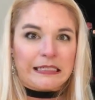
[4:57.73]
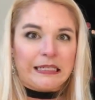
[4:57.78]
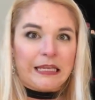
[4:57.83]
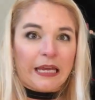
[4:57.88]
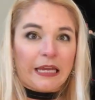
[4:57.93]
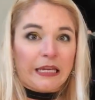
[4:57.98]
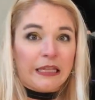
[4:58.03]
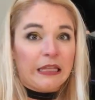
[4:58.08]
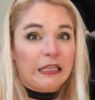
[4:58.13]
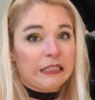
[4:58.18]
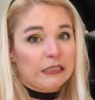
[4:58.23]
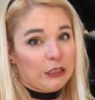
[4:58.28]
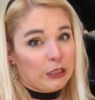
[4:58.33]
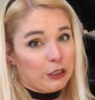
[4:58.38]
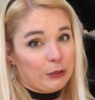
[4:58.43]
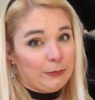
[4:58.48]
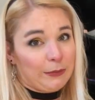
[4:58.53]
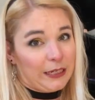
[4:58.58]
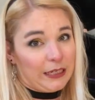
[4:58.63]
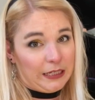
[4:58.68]
getting these
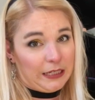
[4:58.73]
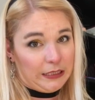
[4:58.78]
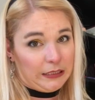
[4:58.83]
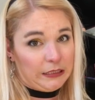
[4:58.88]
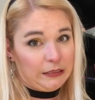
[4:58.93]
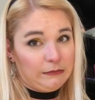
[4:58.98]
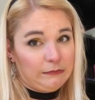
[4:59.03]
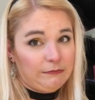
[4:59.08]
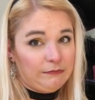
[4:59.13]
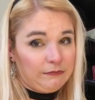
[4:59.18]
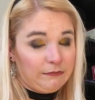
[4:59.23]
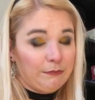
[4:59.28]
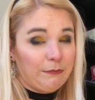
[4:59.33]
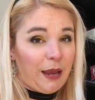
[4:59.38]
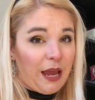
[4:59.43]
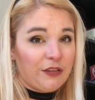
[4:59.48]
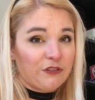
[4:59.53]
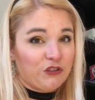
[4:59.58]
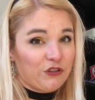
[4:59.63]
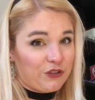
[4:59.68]
under my
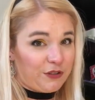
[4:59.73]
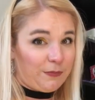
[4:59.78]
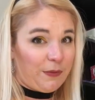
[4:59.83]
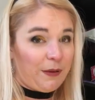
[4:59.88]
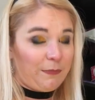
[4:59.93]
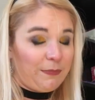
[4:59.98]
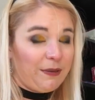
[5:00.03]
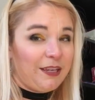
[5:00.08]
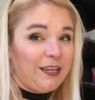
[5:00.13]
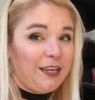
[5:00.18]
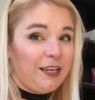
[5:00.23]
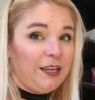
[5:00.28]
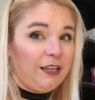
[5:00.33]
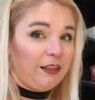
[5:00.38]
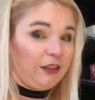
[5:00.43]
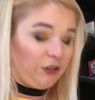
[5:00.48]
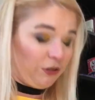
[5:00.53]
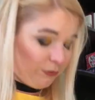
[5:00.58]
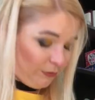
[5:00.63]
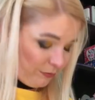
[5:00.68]
mattress might be a
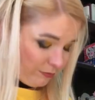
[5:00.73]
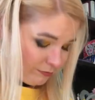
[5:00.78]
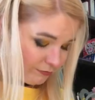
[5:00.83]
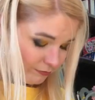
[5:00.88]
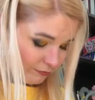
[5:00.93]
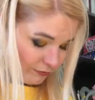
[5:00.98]
little